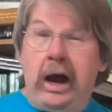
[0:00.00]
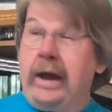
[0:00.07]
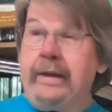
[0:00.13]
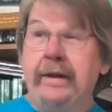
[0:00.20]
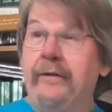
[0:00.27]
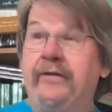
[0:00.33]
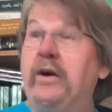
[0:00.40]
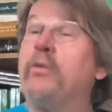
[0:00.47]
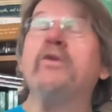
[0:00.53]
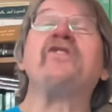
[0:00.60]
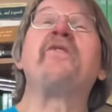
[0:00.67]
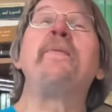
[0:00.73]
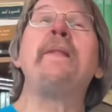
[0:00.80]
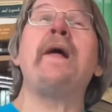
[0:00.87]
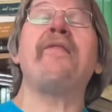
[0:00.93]
I, there
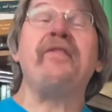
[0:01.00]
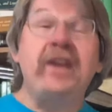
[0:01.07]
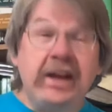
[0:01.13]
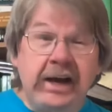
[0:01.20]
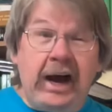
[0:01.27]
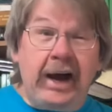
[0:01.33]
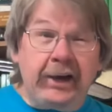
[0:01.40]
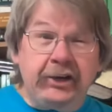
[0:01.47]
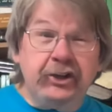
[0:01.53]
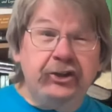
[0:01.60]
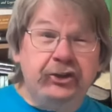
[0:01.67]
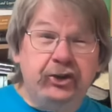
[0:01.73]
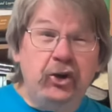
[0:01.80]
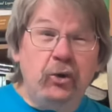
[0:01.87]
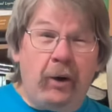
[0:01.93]
was nothing I
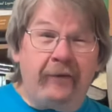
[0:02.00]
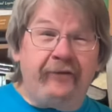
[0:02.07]
could do.